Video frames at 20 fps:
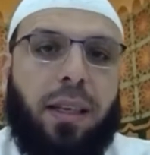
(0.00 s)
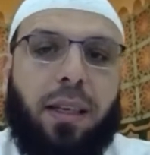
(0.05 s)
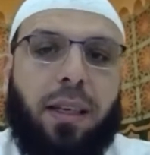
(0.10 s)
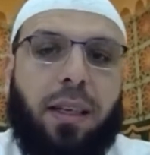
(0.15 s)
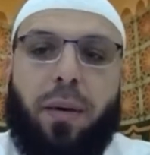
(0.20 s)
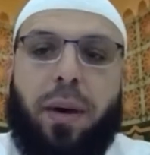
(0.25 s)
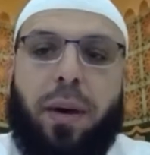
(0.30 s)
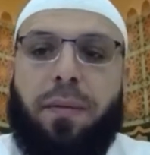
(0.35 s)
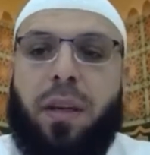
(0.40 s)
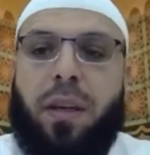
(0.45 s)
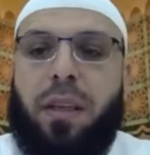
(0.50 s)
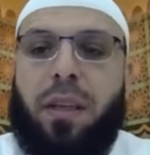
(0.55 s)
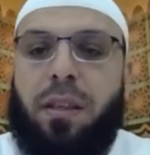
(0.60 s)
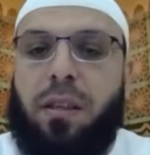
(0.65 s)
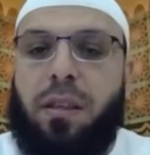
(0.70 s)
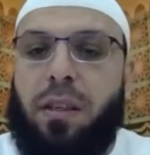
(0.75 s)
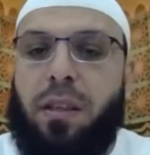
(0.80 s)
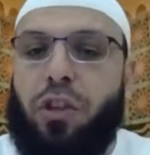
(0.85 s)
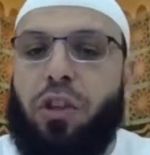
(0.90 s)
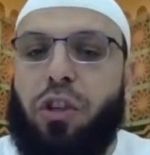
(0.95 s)
You have the
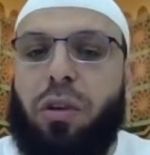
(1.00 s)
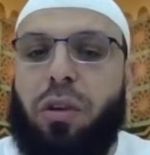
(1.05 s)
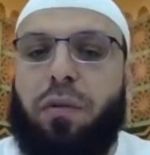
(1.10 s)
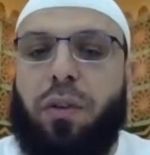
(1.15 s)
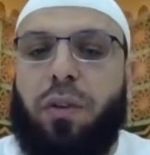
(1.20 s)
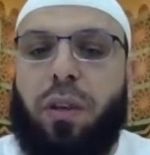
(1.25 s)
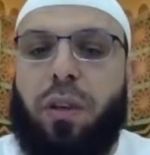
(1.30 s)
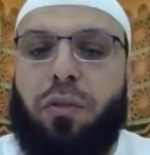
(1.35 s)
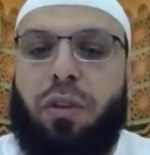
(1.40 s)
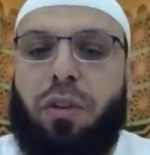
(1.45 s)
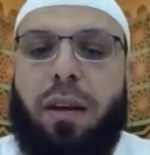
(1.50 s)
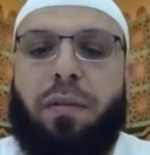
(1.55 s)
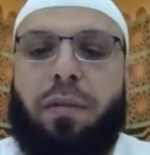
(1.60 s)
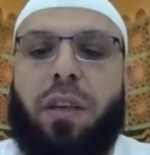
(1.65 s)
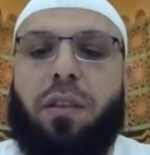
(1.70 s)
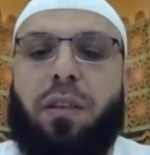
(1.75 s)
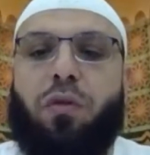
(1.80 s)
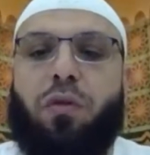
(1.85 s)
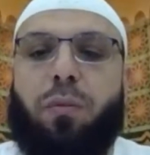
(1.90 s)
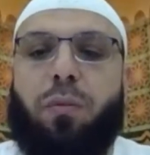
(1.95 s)
concession if you're
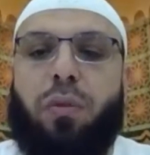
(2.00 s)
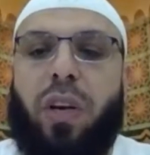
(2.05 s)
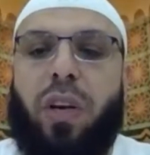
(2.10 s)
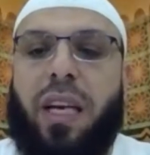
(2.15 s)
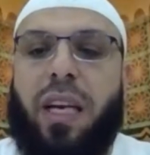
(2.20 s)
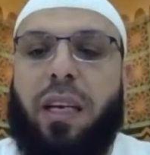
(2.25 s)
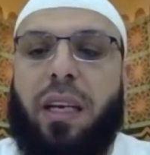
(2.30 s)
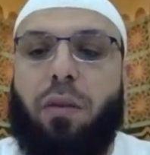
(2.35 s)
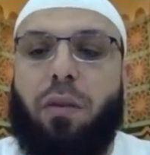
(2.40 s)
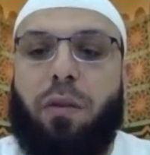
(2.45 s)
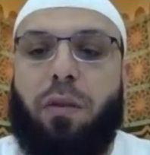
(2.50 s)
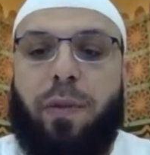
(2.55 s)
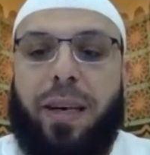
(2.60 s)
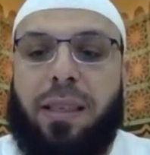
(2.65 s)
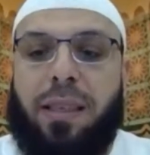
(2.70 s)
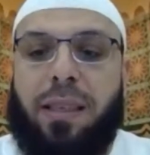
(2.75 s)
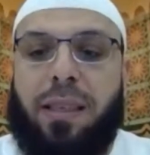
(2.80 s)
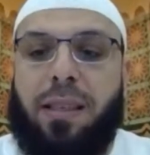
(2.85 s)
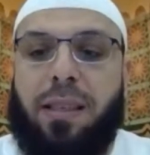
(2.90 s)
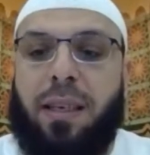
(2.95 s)
traveling to break your
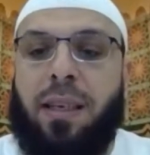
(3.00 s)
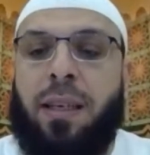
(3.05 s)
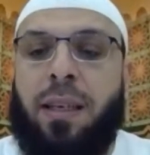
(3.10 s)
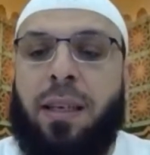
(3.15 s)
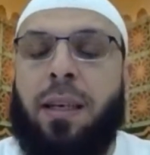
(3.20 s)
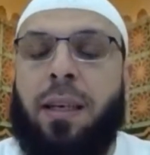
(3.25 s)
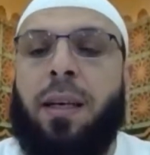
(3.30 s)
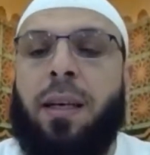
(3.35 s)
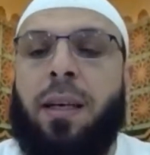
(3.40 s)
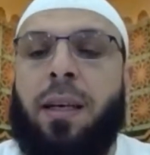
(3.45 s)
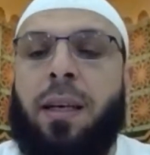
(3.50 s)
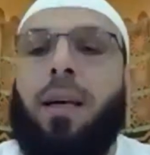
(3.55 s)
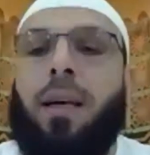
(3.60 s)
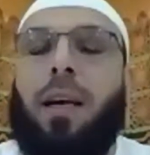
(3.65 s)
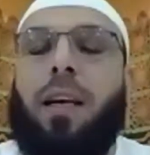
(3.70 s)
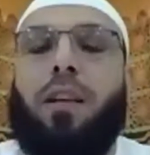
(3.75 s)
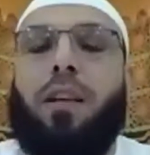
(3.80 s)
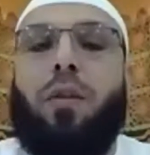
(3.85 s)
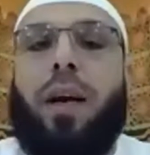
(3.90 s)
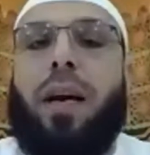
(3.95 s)
fasting, and
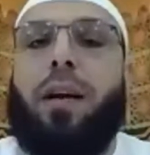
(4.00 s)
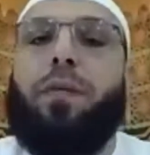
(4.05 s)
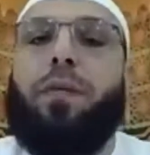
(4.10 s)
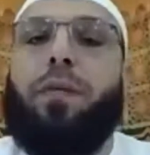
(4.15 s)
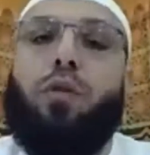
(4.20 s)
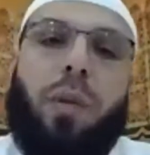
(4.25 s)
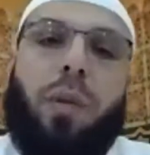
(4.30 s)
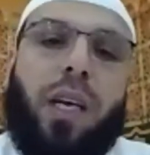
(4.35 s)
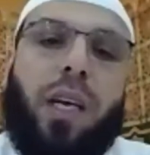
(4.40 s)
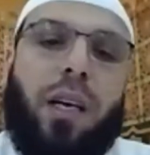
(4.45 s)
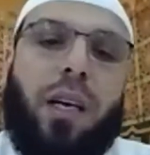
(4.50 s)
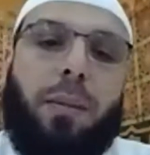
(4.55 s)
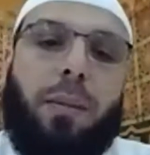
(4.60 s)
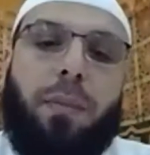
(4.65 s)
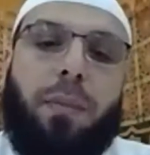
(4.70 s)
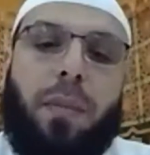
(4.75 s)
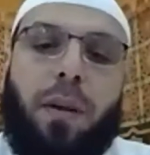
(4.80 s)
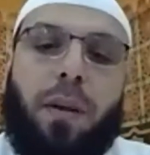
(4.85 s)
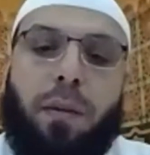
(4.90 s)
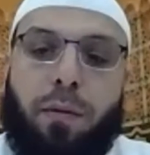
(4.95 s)
you have to make
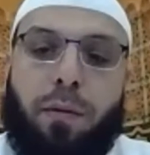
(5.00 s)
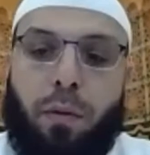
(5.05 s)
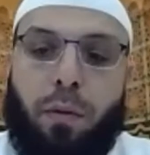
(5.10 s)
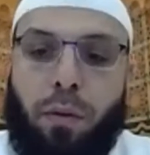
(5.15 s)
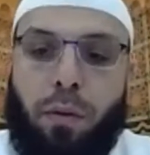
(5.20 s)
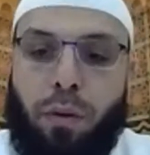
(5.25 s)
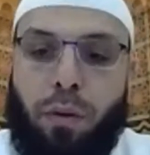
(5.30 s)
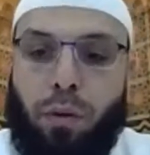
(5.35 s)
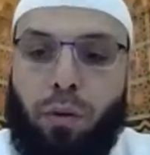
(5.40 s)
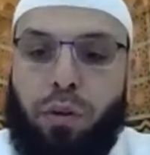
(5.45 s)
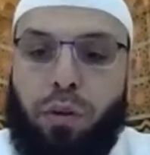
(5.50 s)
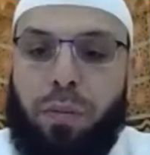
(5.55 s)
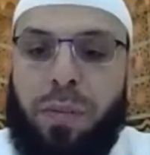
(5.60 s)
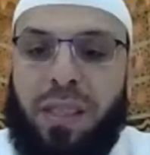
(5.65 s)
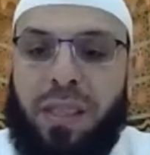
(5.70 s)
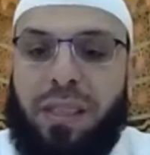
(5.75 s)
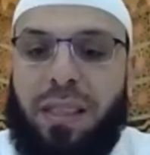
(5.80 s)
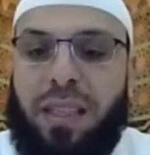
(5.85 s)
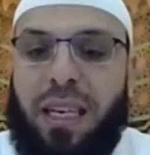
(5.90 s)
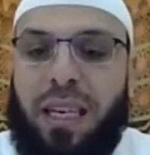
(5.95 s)
up for those
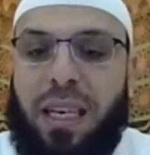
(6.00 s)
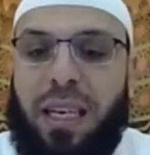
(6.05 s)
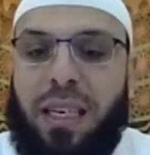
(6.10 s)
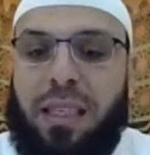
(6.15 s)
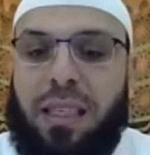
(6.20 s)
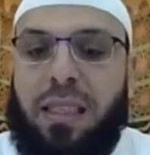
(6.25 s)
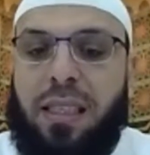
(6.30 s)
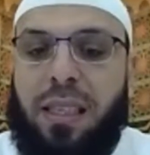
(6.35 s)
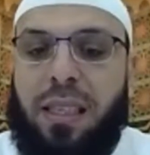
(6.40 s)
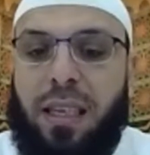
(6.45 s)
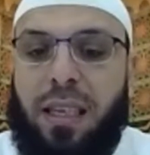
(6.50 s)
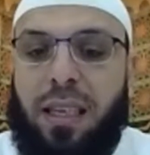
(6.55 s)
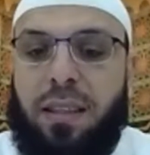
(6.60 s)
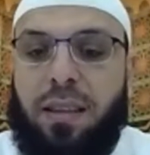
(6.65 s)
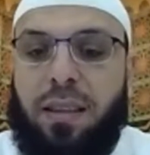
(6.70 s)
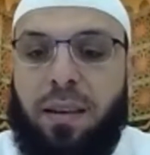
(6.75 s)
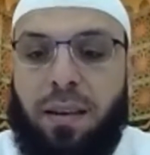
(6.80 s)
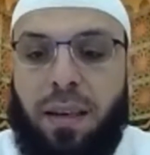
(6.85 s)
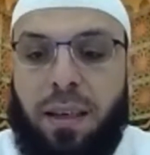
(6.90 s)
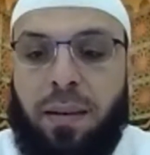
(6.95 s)
missed days
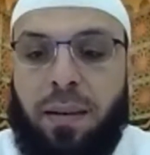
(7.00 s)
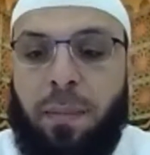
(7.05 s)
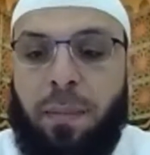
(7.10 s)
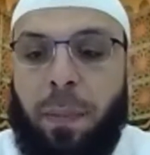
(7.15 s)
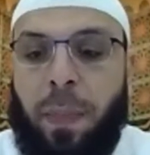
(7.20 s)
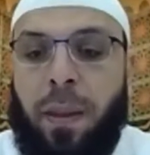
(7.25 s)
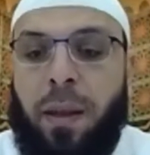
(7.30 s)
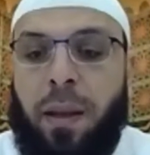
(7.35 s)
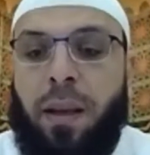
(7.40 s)
later on.